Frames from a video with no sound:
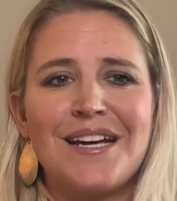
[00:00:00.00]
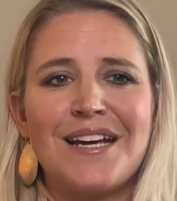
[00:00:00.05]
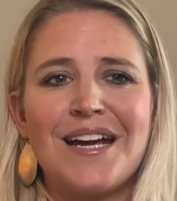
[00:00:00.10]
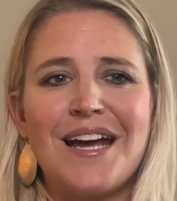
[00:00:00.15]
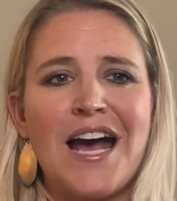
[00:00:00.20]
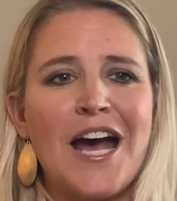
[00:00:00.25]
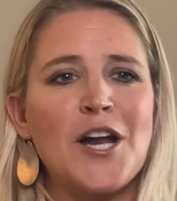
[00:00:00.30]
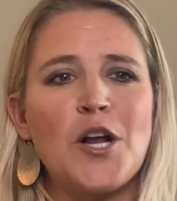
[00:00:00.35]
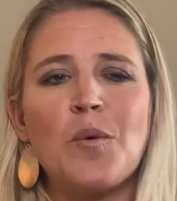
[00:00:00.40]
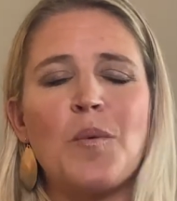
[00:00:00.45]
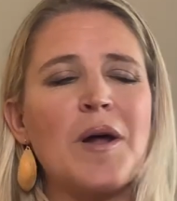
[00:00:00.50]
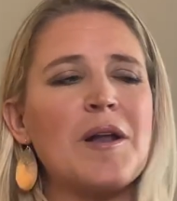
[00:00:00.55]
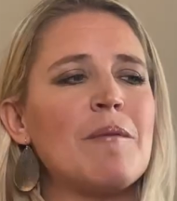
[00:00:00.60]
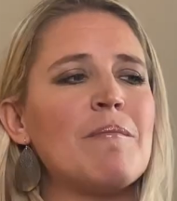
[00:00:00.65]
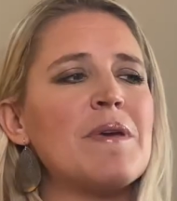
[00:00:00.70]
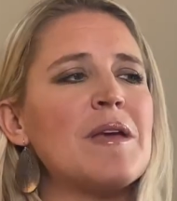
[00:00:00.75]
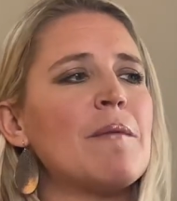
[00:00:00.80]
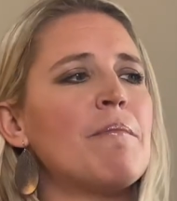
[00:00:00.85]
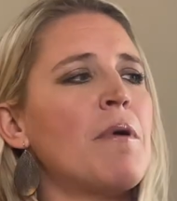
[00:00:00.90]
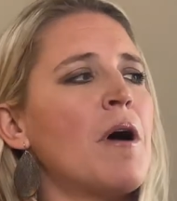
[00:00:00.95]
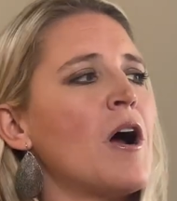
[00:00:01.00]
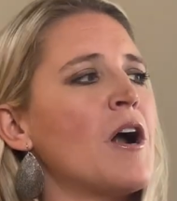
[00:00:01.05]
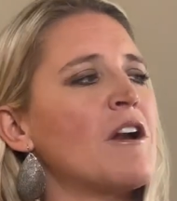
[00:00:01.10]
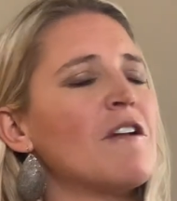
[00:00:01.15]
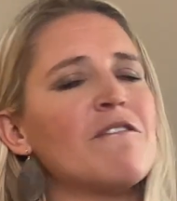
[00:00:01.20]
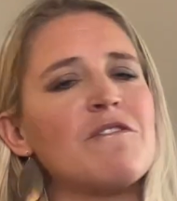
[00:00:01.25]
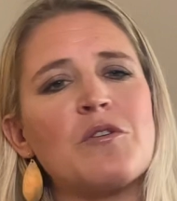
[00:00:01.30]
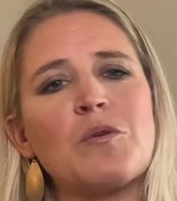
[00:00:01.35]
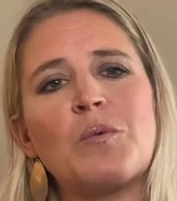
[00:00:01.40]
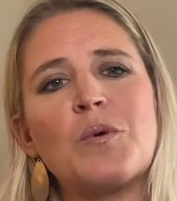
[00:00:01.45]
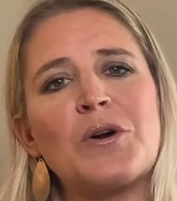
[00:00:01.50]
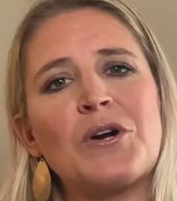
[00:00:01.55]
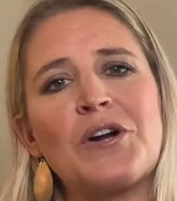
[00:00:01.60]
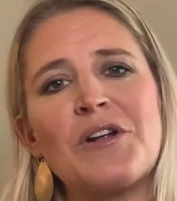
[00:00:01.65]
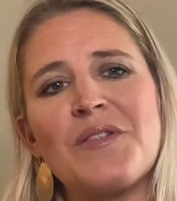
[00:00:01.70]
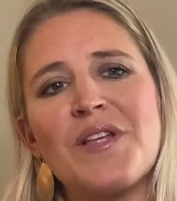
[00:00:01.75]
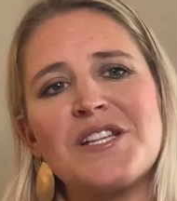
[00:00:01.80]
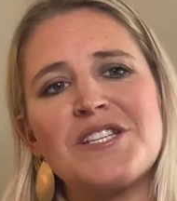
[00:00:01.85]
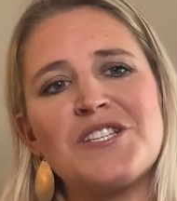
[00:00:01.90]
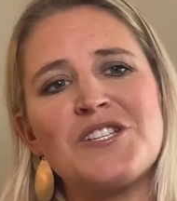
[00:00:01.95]
I don't want to be a part of the
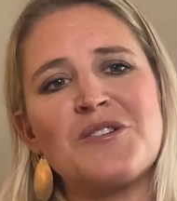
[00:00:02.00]
world that's